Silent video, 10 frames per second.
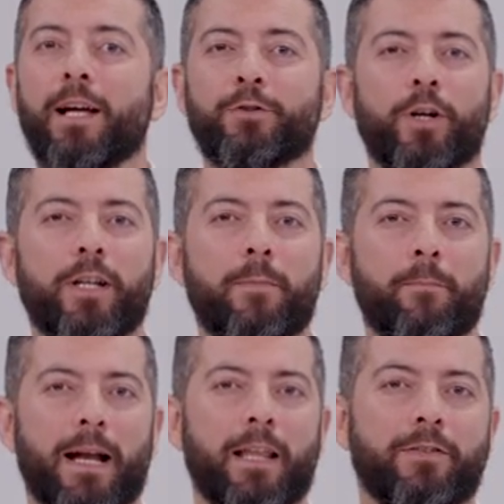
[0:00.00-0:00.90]
Hydronic
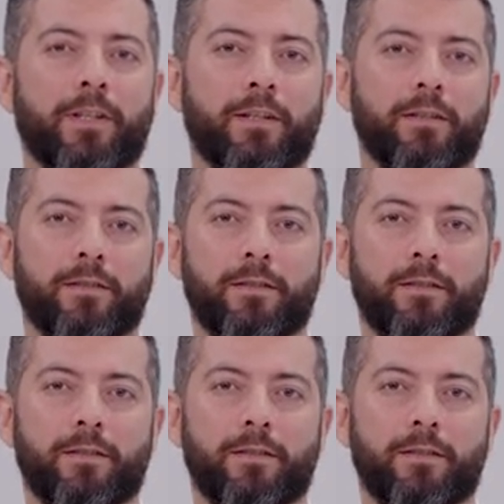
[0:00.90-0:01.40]
Balancing.